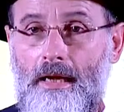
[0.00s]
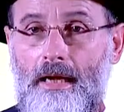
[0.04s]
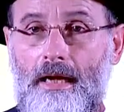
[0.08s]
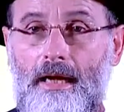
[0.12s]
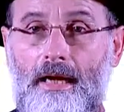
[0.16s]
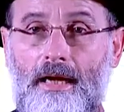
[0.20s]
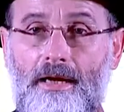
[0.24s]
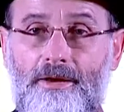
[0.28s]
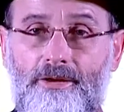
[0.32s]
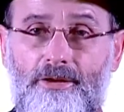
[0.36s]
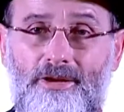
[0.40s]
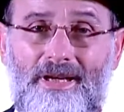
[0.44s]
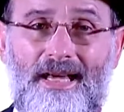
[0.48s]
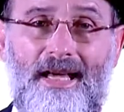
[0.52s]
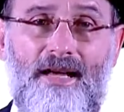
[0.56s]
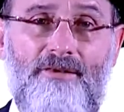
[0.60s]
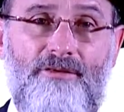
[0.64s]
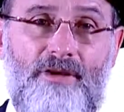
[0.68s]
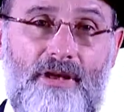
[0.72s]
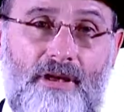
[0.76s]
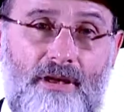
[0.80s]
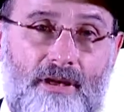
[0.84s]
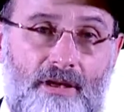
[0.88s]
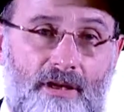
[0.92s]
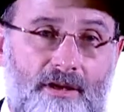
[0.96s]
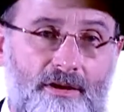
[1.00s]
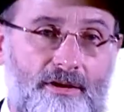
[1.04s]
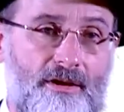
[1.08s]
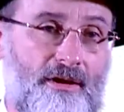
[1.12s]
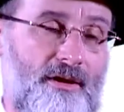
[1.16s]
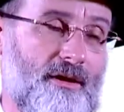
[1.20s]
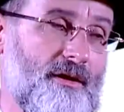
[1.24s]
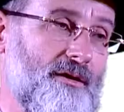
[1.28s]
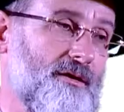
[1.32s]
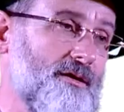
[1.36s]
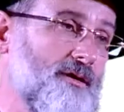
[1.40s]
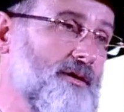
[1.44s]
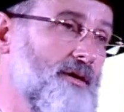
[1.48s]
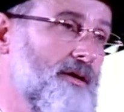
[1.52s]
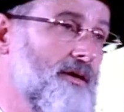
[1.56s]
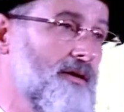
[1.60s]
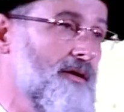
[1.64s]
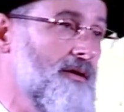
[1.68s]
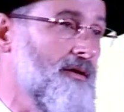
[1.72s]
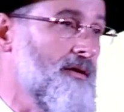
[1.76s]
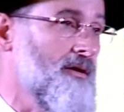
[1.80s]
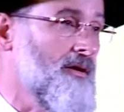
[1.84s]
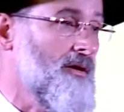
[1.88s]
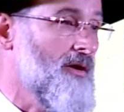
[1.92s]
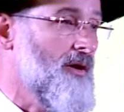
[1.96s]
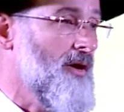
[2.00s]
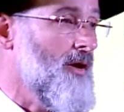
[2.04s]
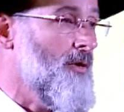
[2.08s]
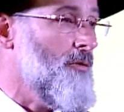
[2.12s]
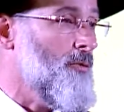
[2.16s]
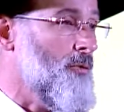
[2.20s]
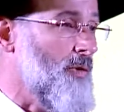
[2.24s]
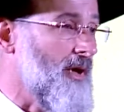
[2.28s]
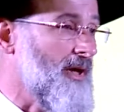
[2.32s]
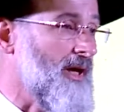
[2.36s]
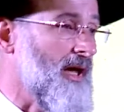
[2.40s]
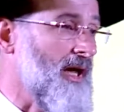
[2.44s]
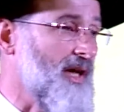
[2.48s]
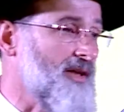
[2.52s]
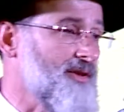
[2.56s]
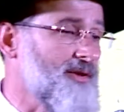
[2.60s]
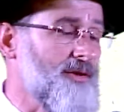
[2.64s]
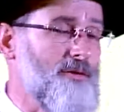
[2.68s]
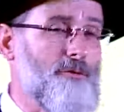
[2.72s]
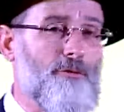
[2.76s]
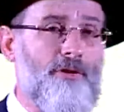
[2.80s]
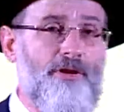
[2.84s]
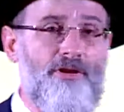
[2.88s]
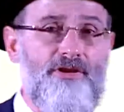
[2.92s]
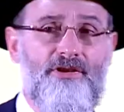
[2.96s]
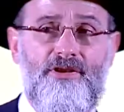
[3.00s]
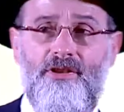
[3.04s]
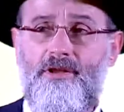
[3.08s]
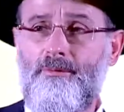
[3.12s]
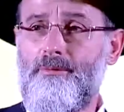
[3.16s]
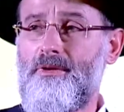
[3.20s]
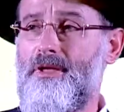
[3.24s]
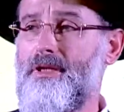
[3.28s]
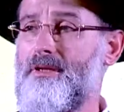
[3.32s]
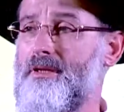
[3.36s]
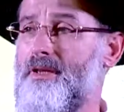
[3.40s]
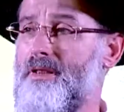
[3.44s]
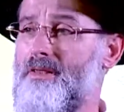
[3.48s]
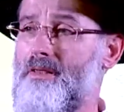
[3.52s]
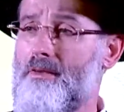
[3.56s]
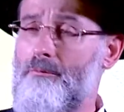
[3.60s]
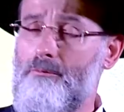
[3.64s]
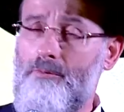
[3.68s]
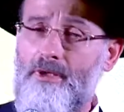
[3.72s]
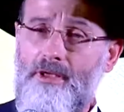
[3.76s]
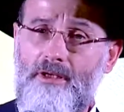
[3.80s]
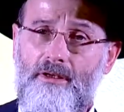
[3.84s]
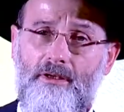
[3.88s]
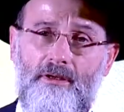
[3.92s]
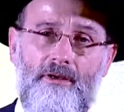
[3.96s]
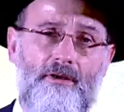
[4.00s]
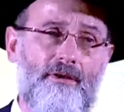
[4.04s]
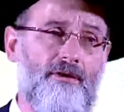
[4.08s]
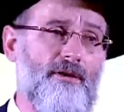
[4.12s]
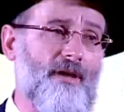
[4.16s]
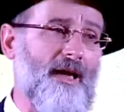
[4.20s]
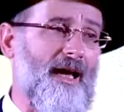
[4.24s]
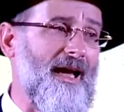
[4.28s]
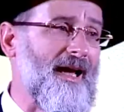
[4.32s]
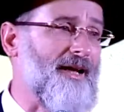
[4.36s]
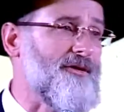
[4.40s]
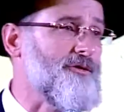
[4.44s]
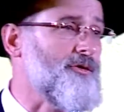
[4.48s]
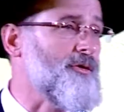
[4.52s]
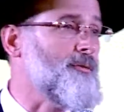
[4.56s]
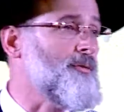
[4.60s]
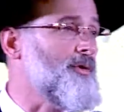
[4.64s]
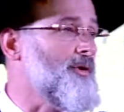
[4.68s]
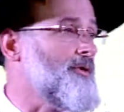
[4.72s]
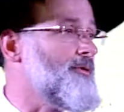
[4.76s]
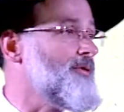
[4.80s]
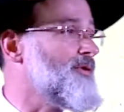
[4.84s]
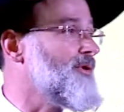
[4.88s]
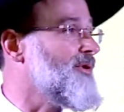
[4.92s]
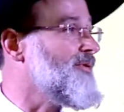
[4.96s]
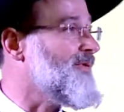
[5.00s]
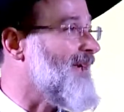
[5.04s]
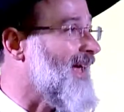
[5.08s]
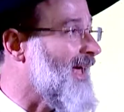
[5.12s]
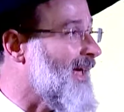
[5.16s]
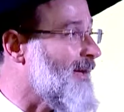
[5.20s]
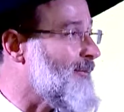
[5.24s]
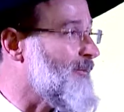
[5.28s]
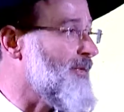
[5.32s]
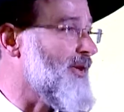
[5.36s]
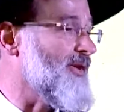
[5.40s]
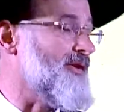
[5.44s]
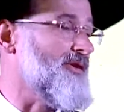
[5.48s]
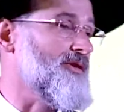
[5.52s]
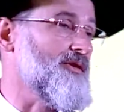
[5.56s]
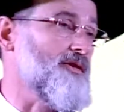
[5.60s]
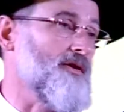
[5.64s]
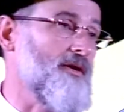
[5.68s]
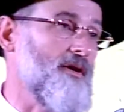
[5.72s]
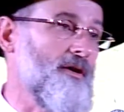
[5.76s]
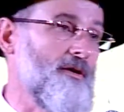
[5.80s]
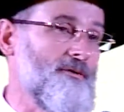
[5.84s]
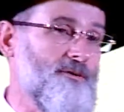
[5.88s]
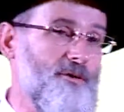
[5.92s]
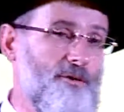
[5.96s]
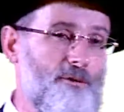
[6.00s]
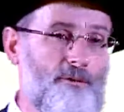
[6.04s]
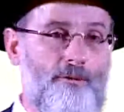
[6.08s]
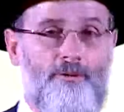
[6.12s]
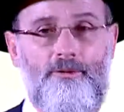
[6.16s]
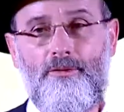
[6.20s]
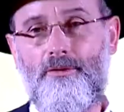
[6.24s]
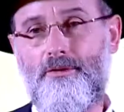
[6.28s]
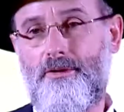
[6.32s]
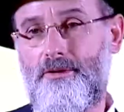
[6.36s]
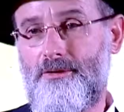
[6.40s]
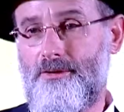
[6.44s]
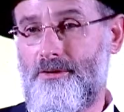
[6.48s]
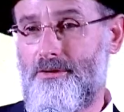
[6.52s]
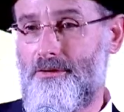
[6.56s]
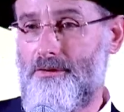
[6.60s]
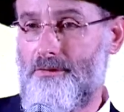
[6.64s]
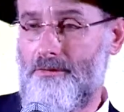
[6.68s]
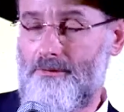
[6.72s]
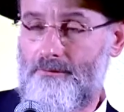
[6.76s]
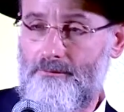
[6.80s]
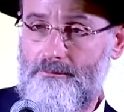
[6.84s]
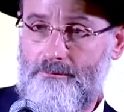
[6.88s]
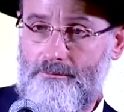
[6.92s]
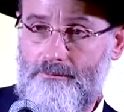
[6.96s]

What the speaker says: And to have a kinyan in Torah, one has to exhibit the midah, the attributes of emes, of truthfulness.